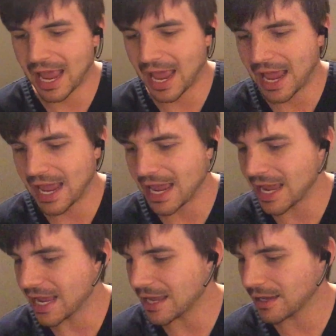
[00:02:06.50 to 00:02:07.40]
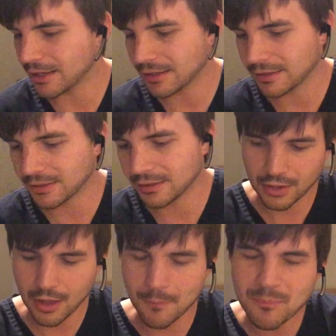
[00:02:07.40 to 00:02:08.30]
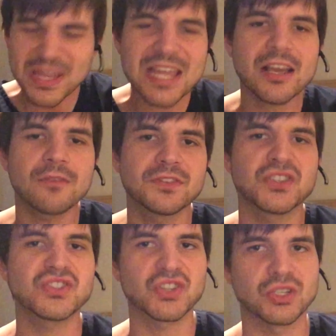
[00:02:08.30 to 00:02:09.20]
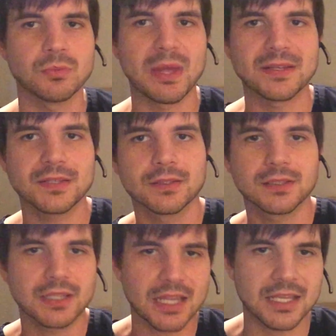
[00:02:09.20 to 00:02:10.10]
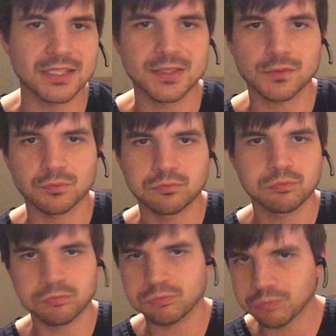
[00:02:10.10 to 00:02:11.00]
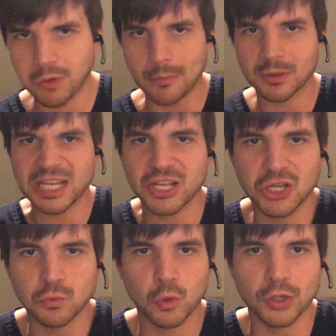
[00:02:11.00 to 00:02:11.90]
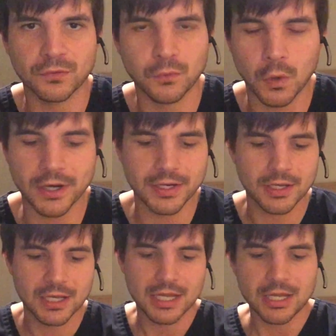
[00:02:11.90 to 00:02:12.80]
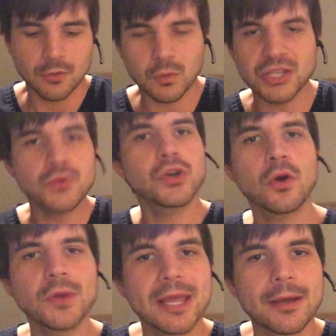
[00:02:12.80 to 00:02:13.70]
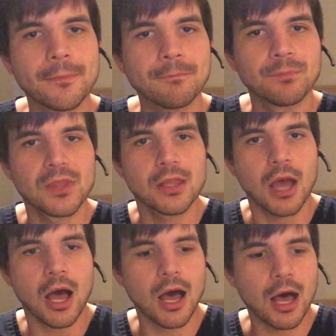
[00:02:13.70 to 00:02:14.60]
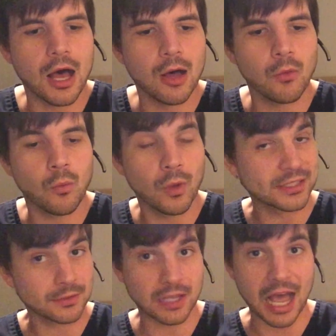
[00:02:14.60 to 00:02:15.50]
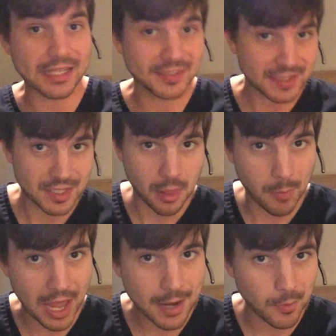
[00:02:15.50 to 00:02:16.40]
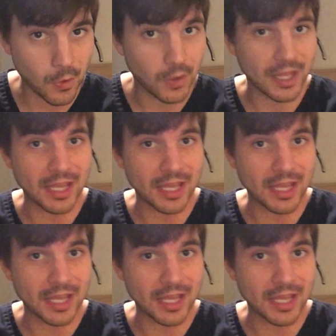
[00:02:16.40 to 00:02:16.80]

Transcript: a being of discernment, is probably a good word for it. When you go to him, what I see in the Bible